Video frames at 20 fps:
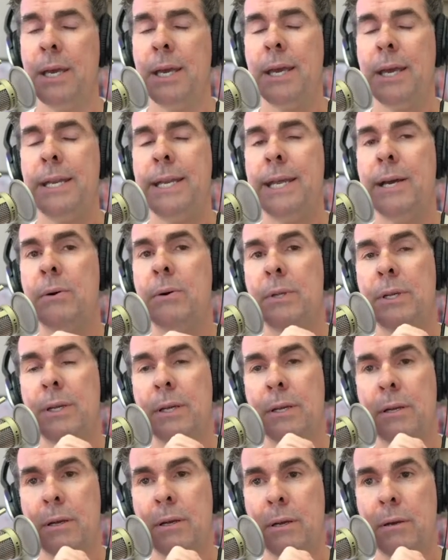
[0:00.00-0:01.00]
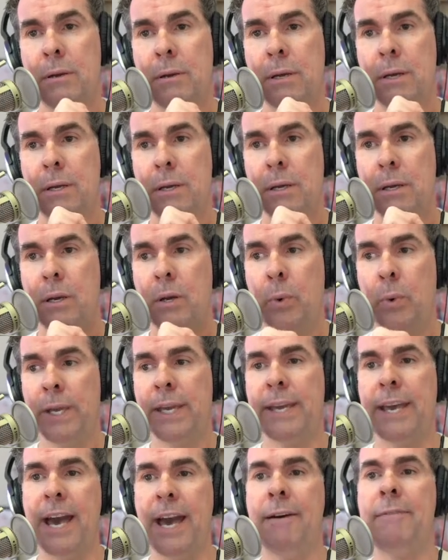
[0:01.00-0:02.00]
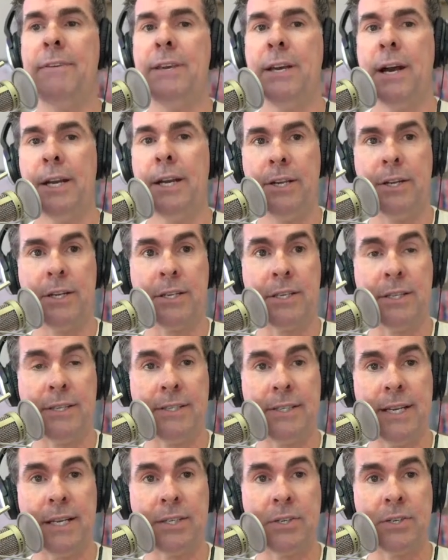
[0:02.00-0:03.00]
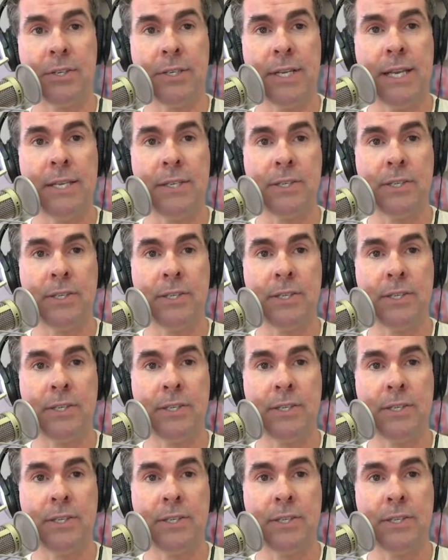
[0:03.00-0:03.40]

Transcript: Now, quick caveat here to this exercise.